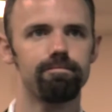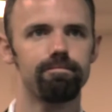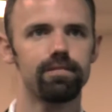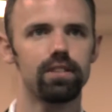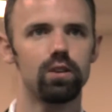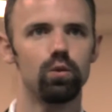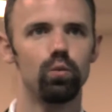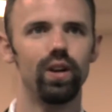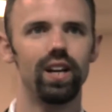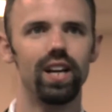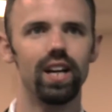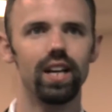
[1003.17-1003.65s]

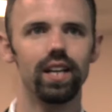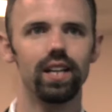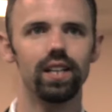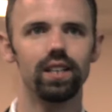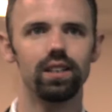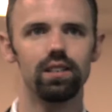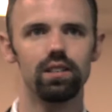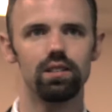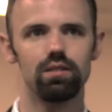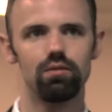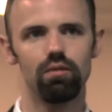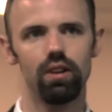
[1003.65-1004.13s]
we got to get
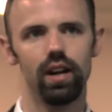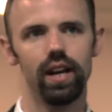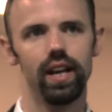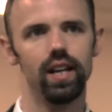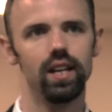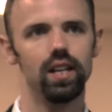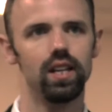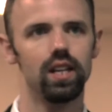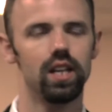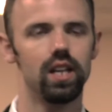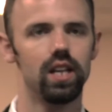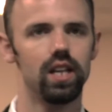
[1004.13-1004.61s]
this right.
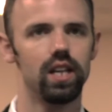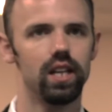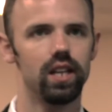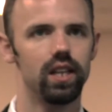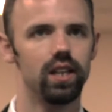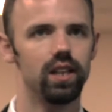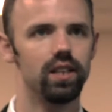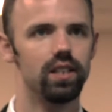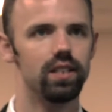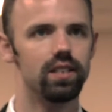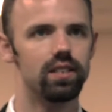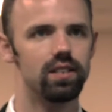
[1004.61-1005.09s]

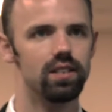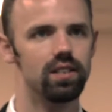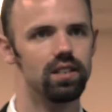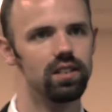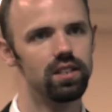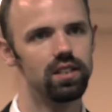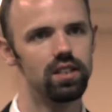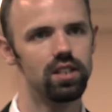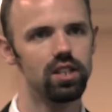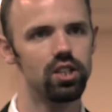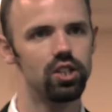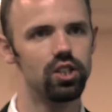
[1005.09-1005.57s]
This
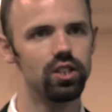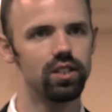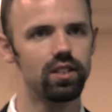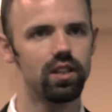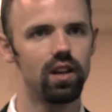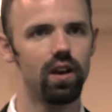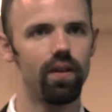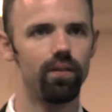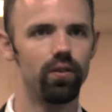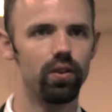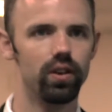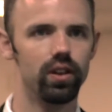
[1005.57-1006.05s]
is just
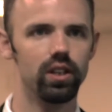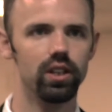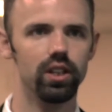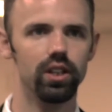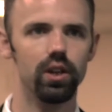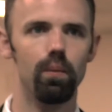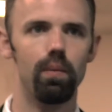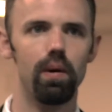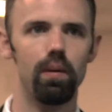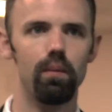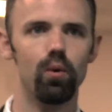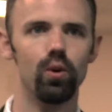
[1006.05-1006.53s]
covering a little
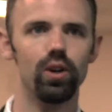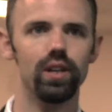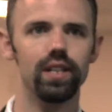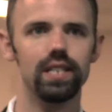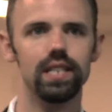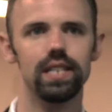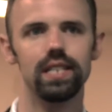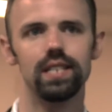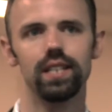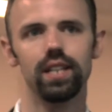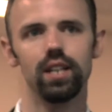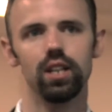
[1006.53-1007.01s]
bit more
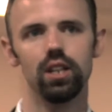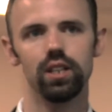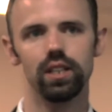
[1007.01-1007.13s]
detail.